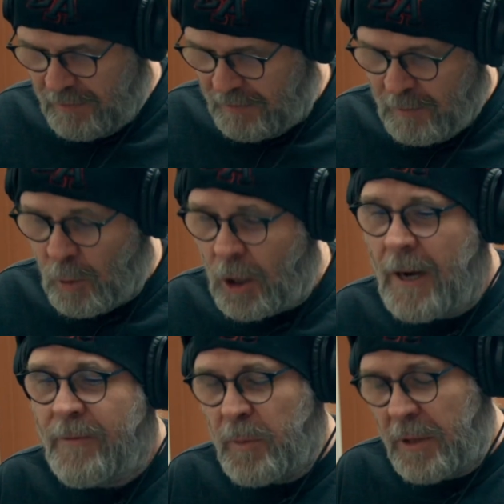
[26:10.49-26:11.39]
more
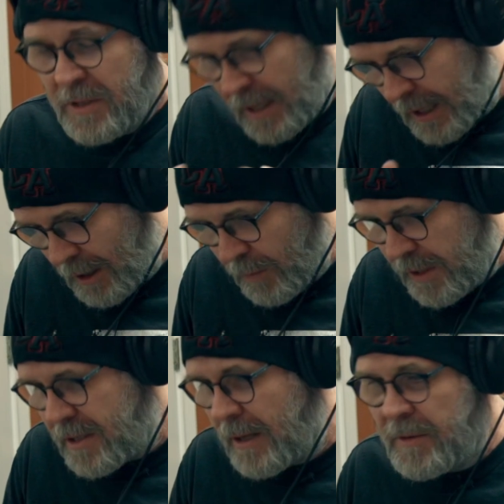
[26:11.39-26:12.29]
comfortable as a
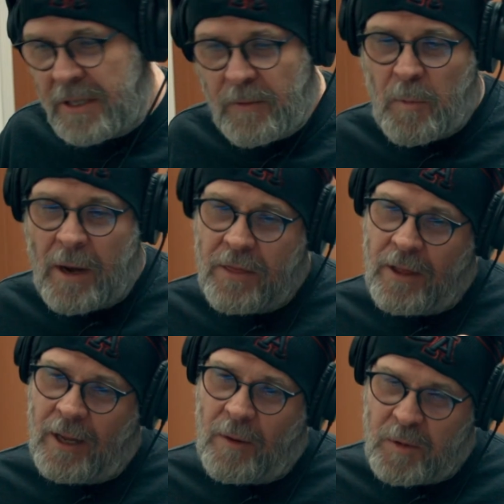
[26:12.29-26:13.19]
colorist. That was never my
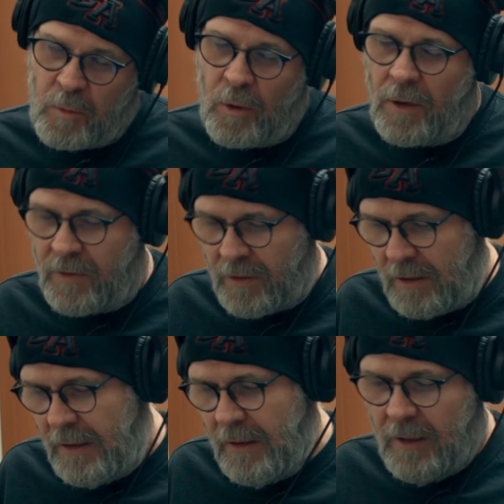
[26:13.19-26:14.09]
thing. I was more of a
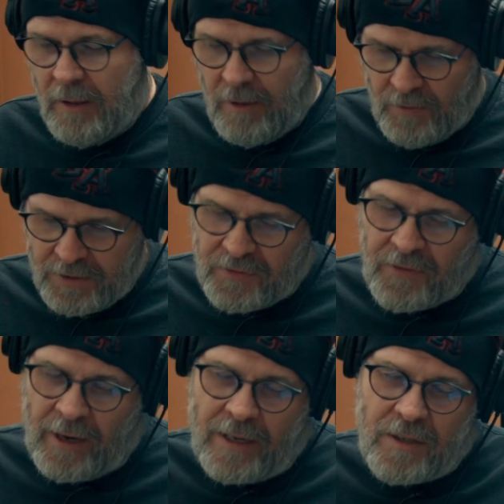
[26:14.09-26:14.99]

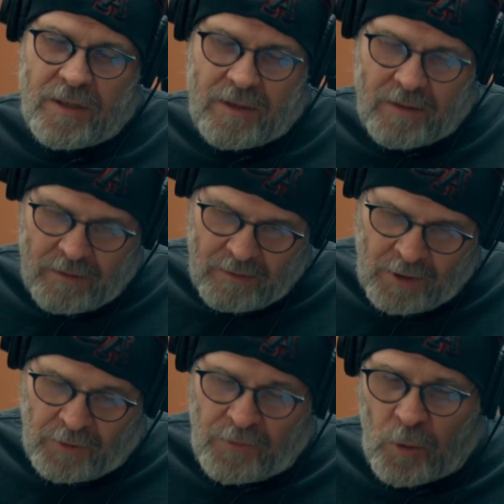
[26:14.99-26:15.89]
VisFX
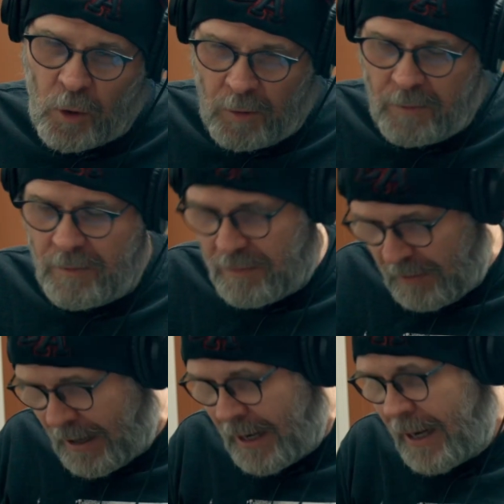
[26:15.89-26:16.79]
conform
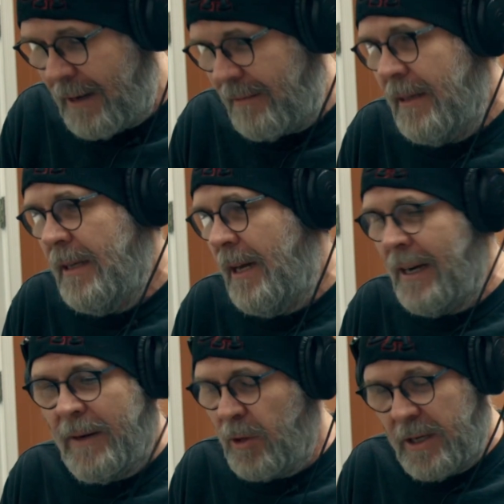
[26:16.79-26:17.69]
guy. I
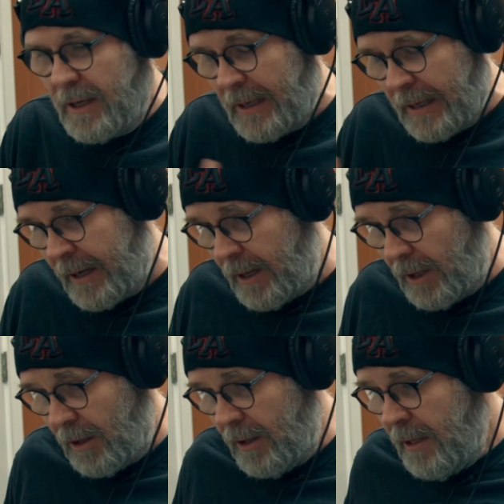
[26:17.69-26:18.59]
never did a lot of
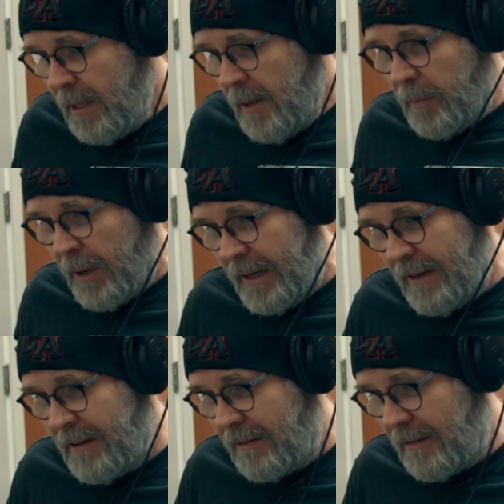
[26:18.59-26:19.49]
color, but
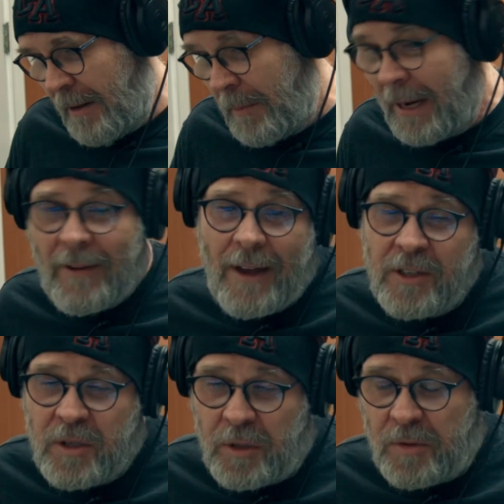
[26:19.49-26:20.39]
I'm kind of
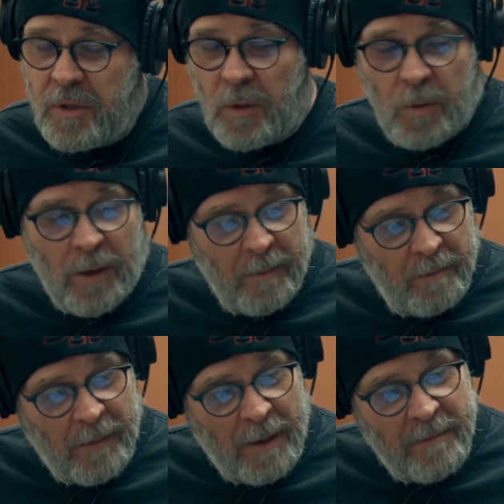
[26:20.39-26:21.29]
having to. So
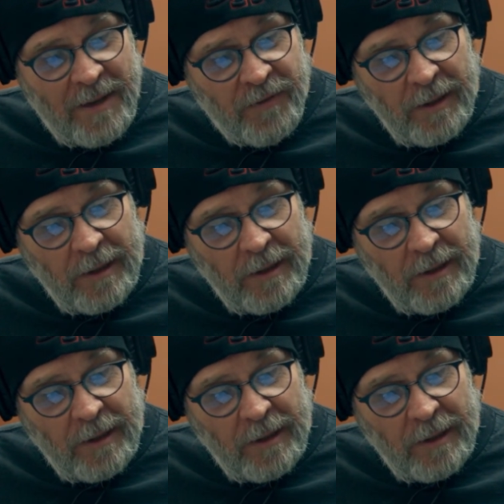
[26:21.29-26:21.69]
I'm definitely